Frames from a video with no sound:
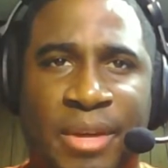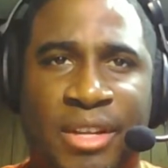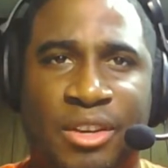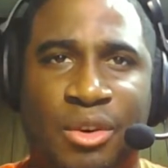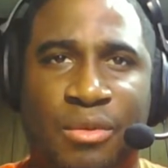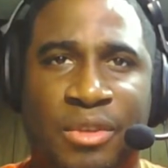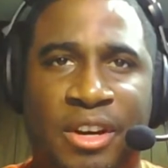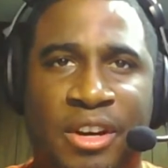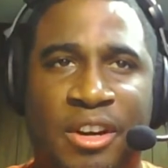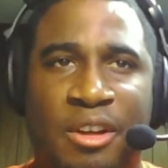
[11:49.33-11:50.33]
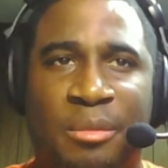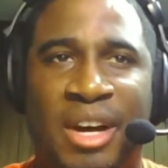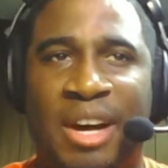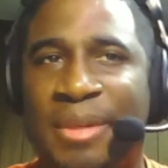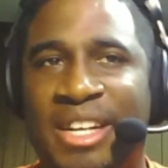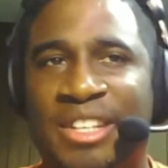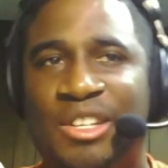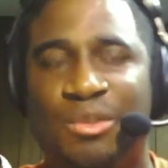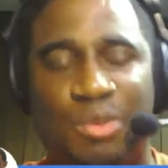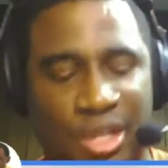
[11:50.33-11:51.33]
to go over there. But I mean, it's
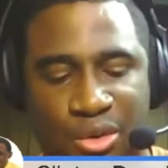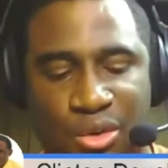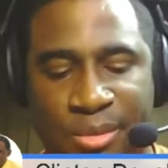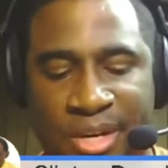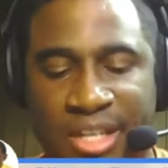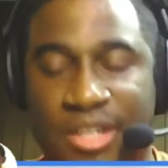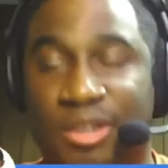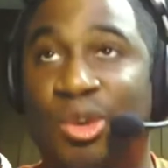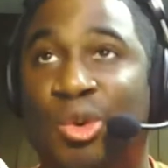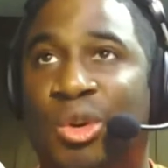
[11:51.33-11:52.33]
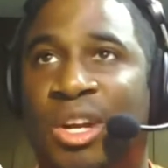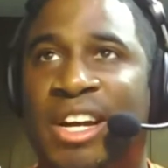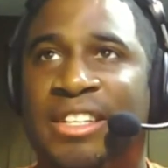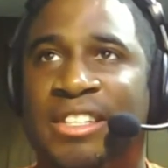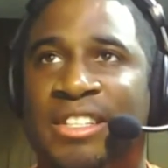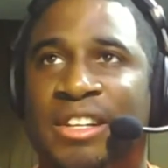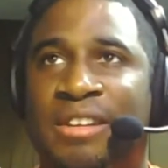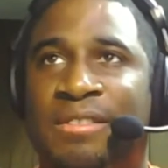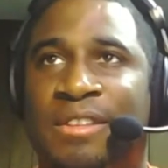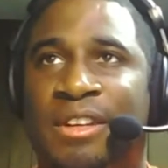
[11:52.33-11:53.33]
just really cool, man. Just local clients and
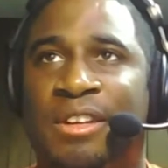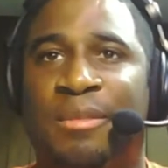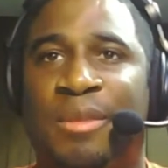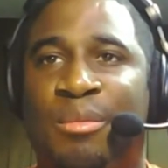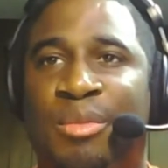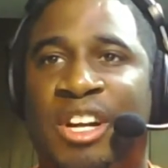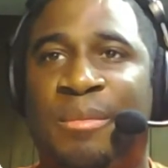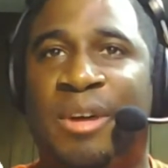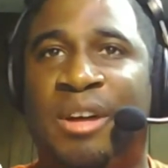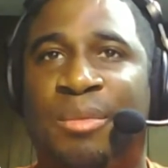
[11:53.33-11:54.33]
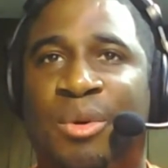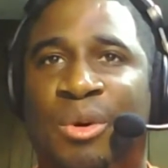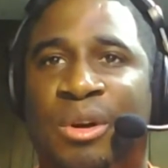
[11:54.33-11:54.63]
stuff. I mean, bringing them on board.